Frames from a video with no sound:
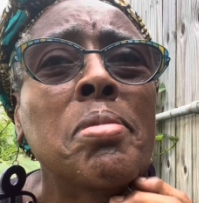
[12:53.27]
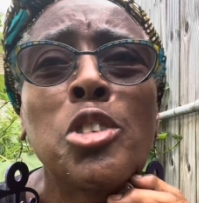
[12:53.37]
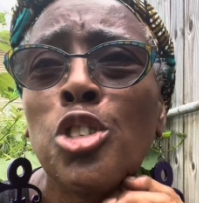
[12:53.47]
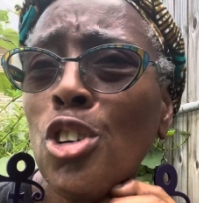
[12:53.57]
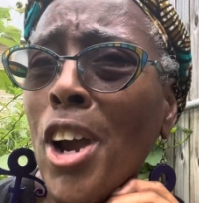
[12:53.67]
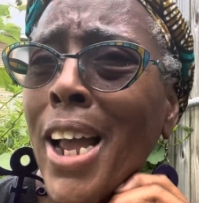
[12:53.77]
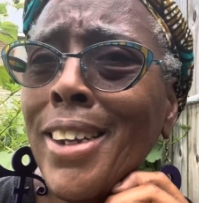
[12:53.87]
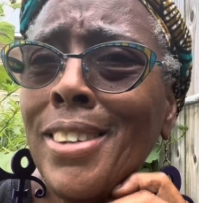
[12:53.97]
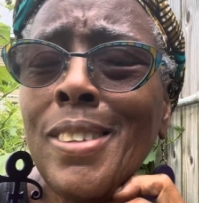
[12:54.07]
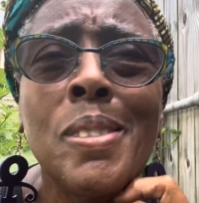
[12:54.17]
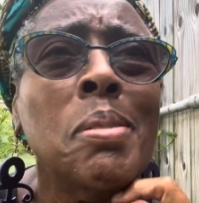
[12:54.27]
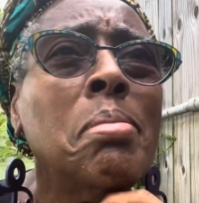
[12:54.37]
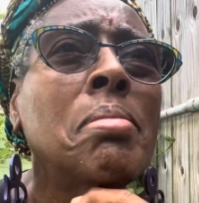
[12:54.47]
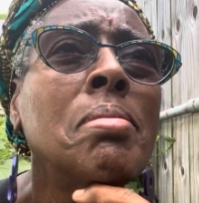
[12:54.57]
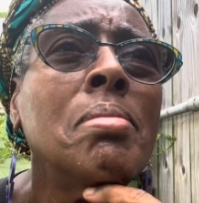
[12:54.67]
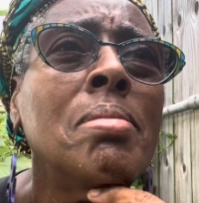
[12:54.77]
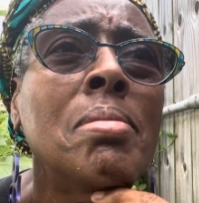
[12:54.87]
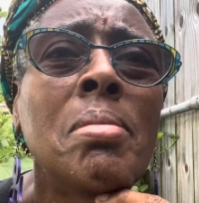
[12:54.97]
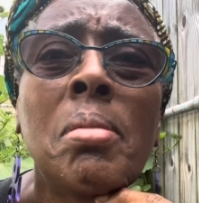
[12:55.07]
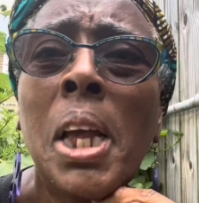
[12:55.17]
dragon.
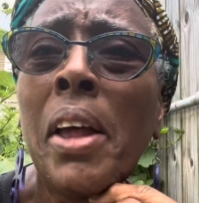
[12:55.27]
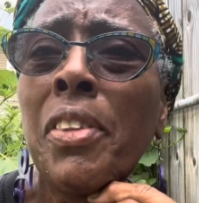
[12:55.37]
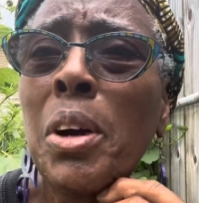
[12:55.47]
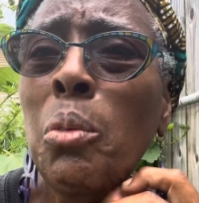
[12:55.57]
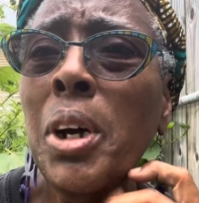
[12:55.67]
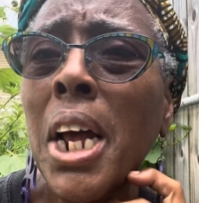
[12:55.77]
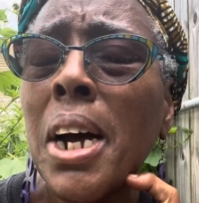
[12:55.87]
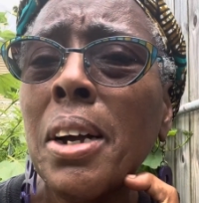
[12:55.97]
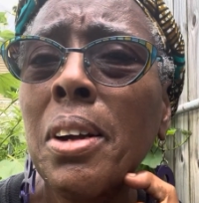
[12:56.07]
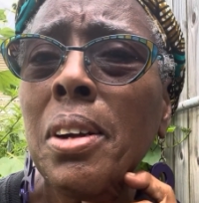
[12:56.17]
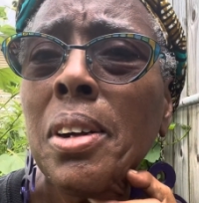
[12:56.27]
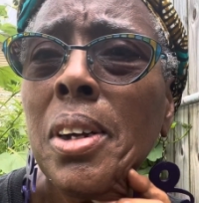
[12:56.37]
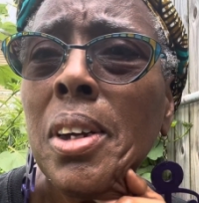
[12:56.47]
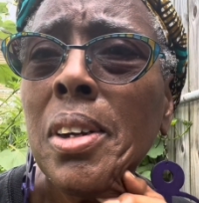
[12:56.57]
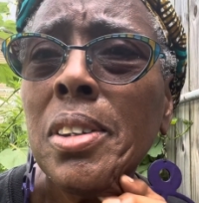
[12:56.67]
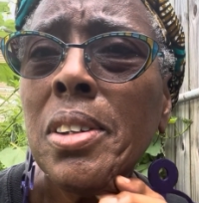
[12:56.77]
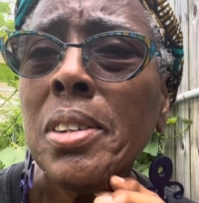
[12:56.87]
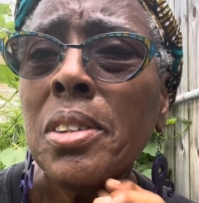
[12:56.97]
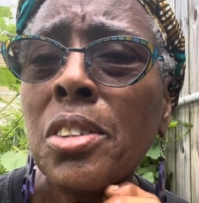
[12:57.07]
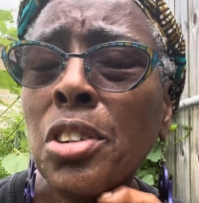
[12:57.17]
And then when I
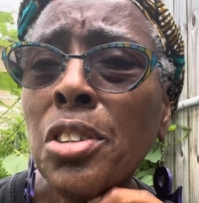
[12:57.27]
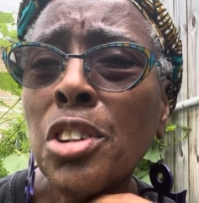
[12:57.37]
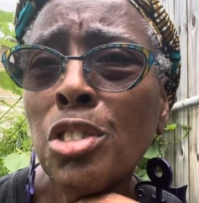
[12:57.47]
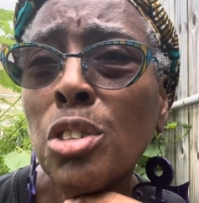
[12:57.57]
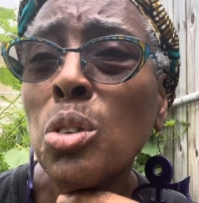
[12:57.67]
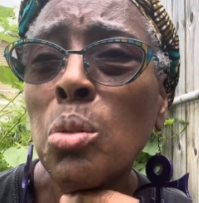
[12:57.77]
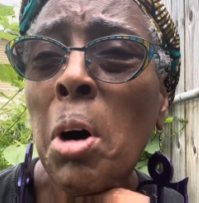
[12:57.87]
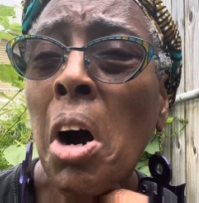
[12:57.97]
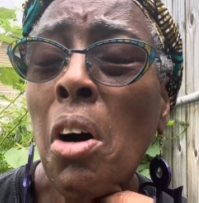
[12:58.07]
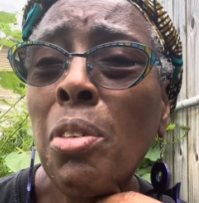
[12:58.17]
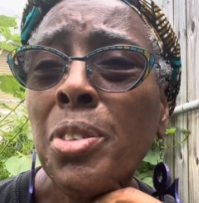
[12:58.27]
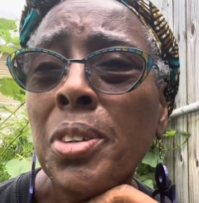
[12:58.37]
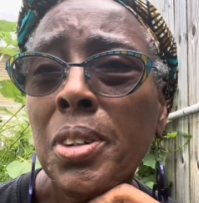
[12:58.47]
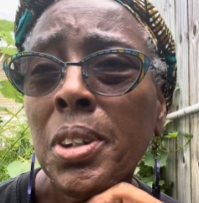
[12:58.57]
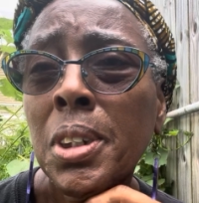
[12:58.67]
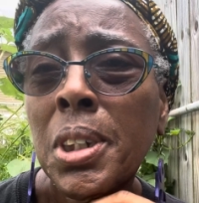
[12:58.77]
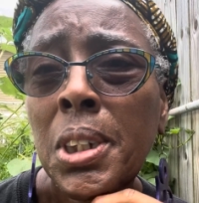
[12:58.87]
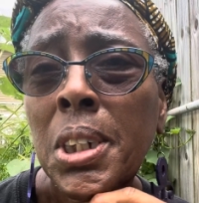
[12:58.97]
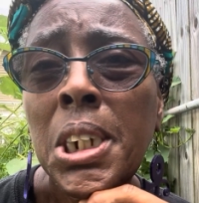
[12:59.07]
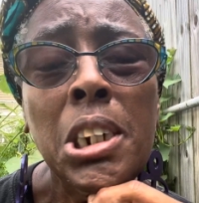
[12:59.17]
took the zoom off,
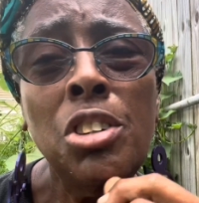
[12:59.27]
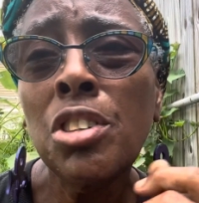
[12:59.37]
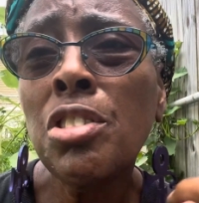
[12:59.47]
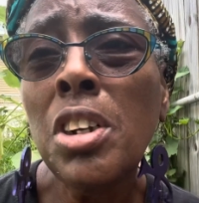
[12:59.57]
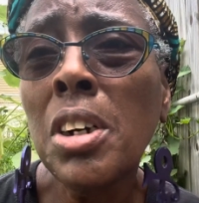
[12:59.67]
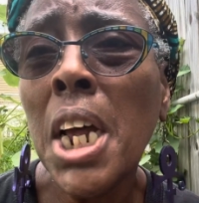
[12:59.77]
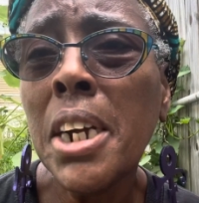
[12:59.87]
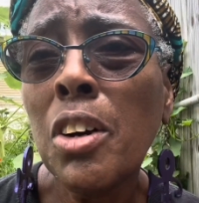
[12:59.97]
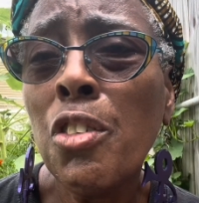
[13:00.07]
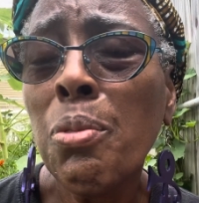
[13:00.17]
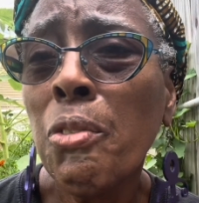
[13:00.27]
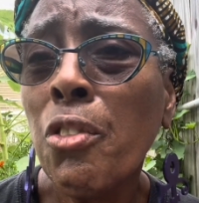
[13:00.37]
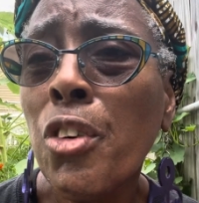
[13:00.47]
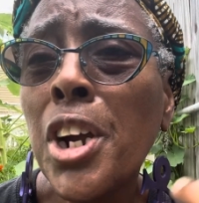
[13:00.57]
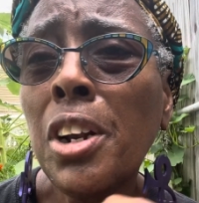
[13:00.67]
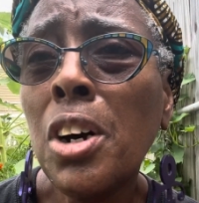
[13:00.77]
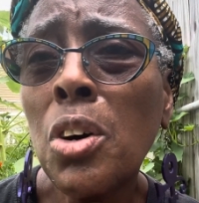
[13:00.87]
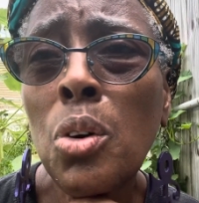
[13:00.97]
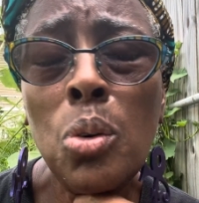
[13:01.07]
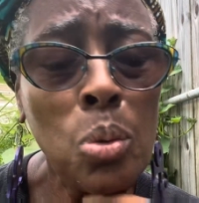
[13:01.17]
he just looked like a regular
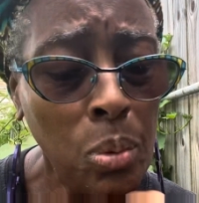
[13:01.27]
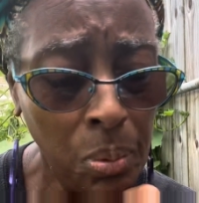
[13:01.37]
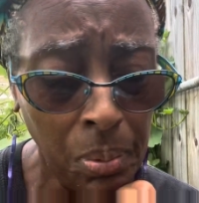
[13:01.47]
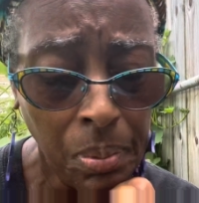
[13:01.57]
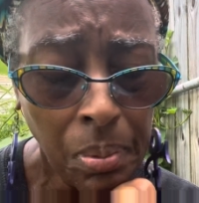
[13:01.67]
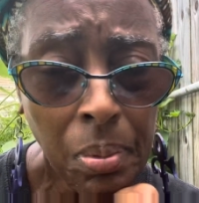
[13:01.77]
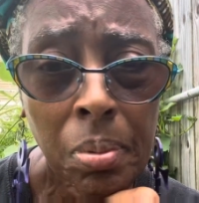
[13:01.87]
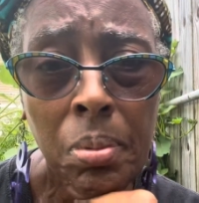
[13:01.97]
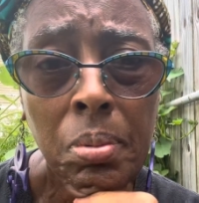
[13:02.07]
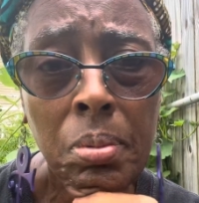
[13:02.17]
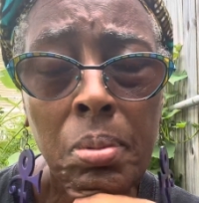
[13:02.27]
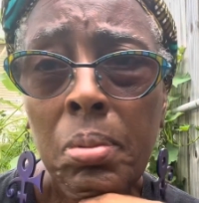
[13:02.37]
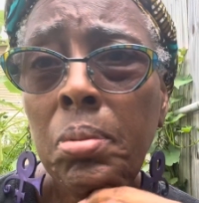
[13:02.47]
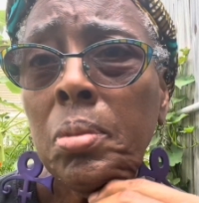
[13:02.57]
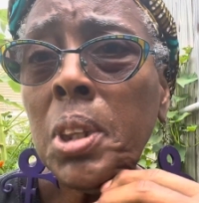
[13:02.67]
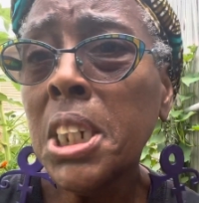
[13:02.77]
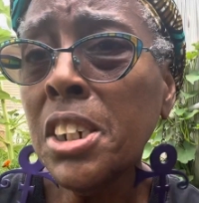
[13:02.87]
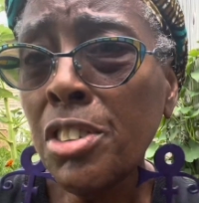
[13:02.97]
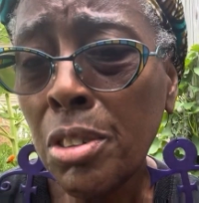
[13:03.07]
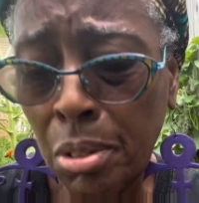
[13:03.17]
old
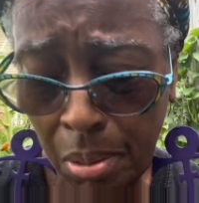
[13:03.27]
lizard.